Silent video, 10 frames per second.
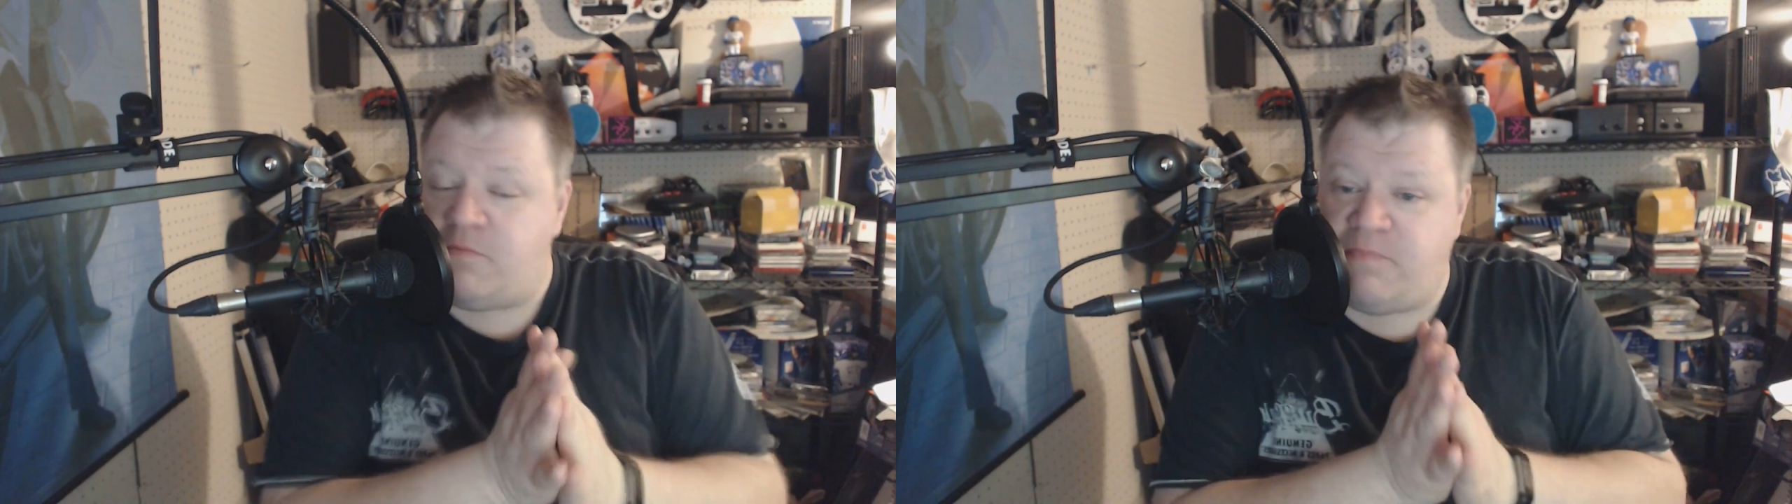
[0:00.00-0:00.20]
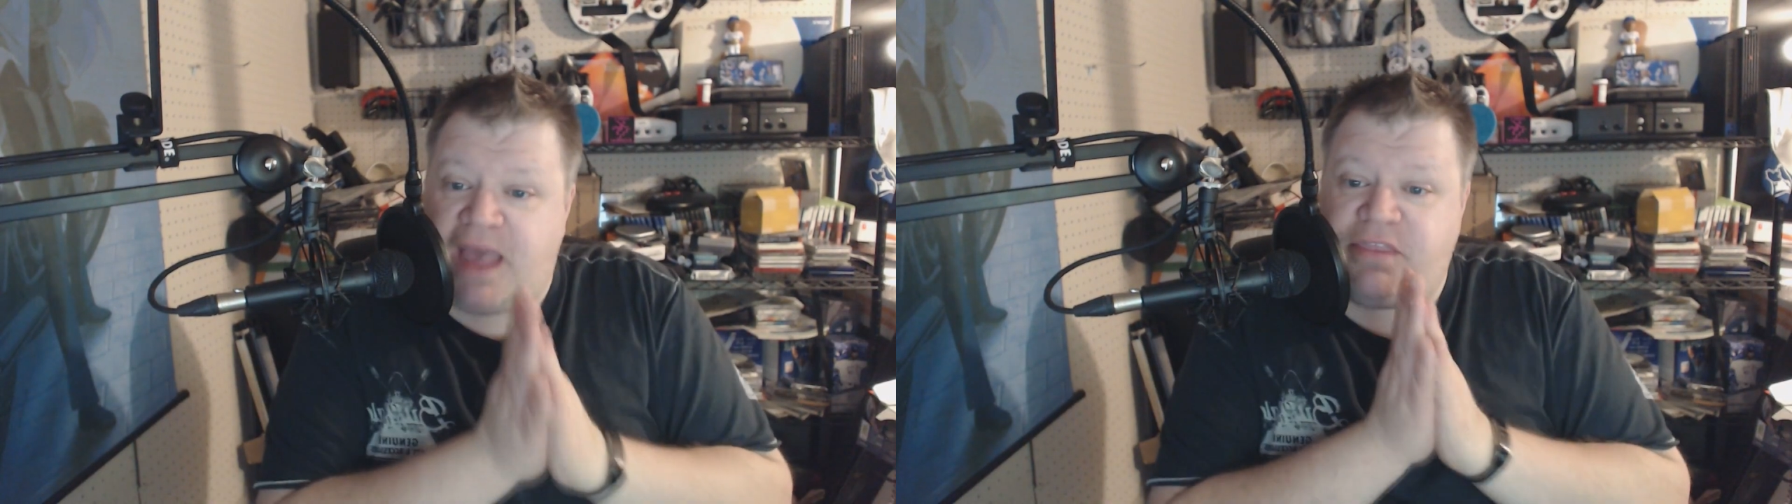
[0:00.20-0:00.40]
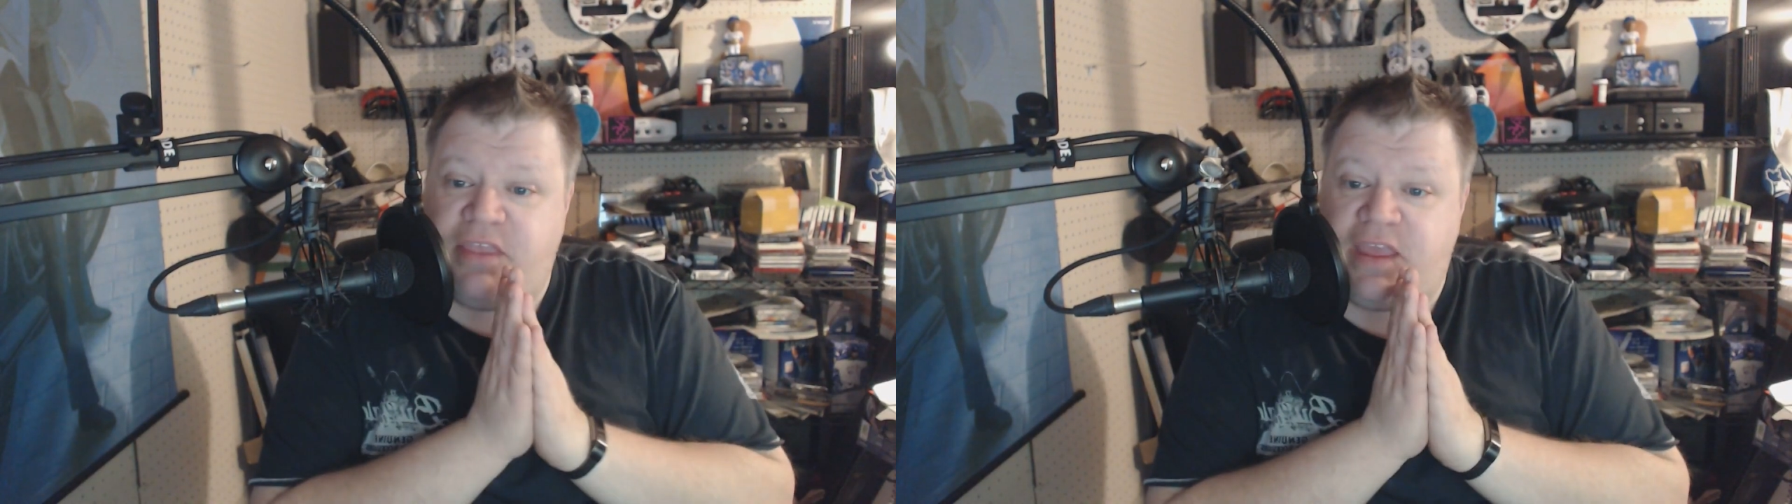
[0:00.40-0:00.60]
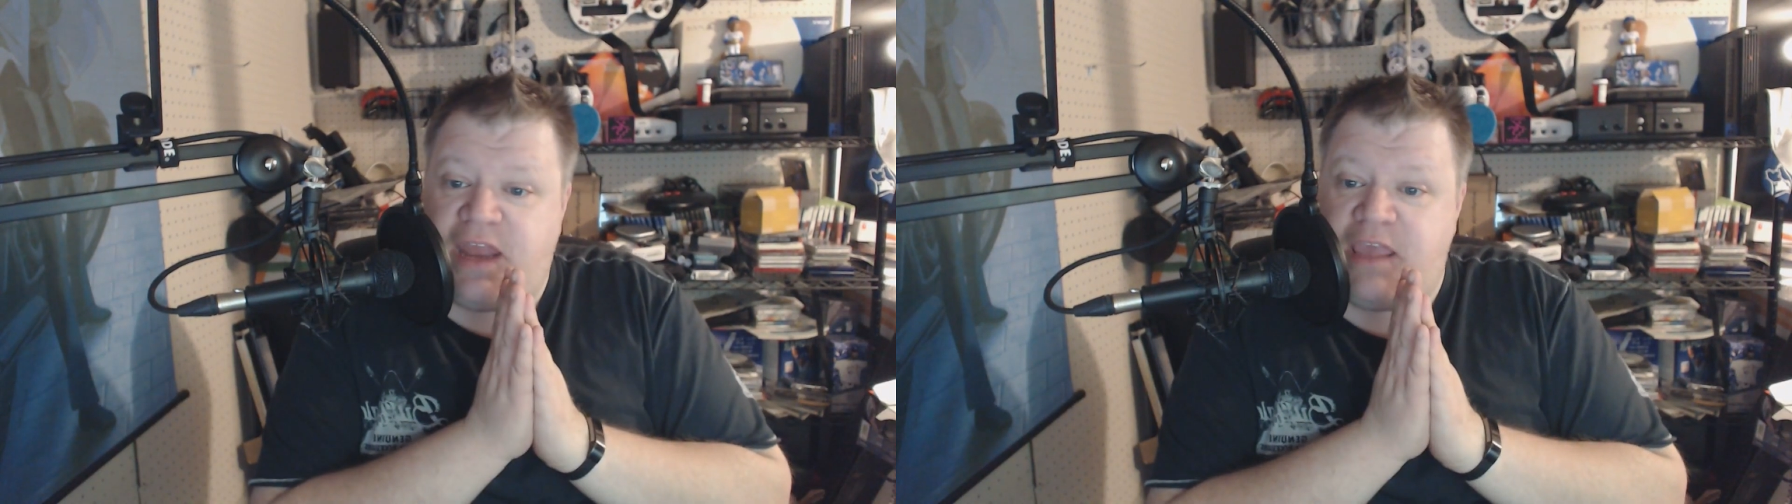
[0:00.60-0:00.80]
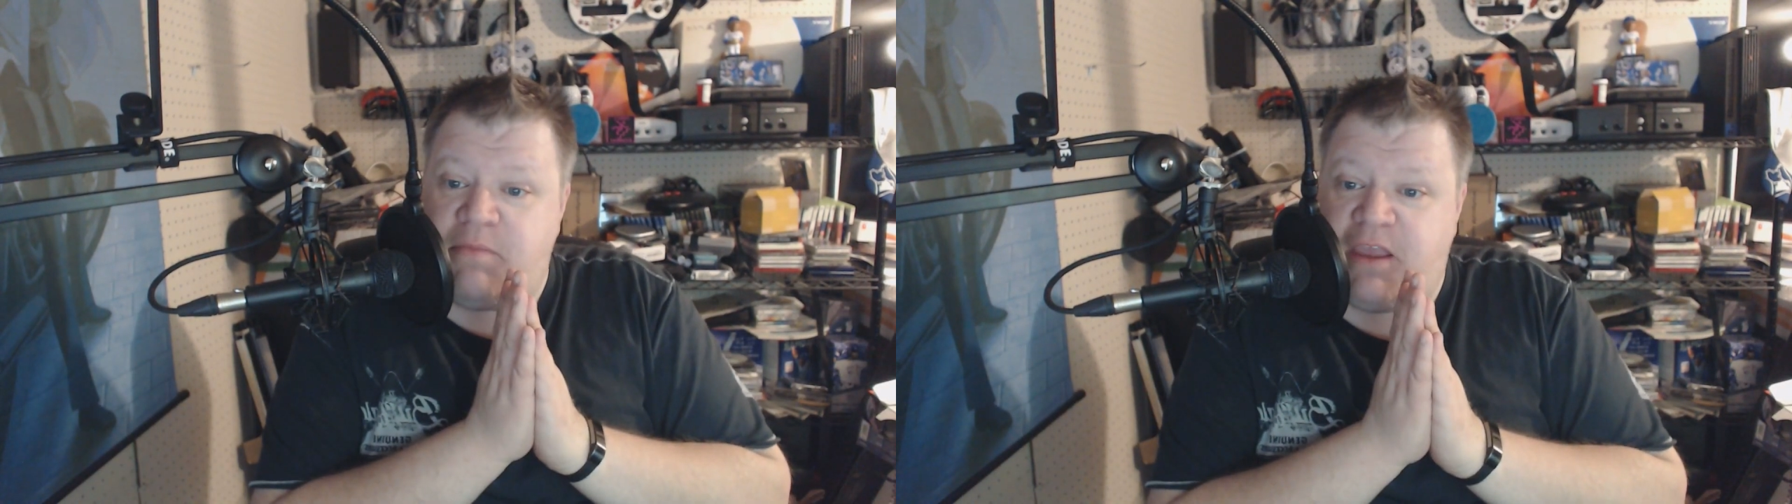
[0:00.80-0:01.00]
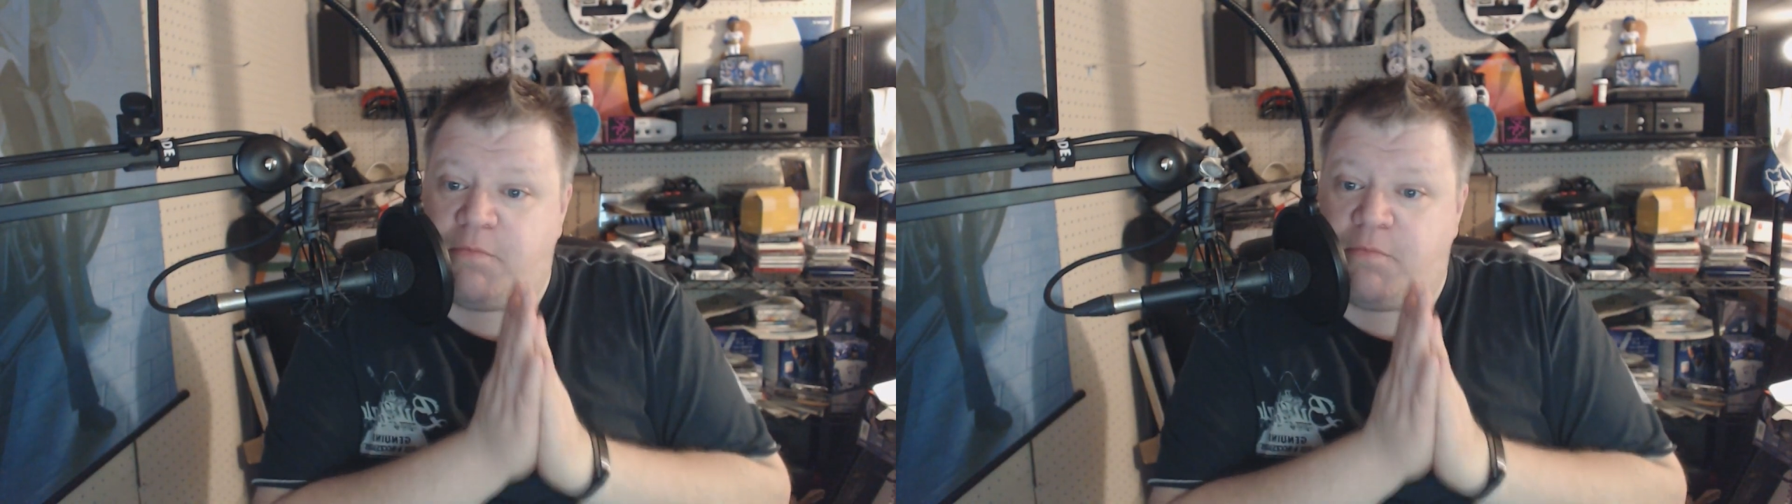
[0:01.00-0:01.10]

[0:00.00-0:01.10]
back to the Canadian Maker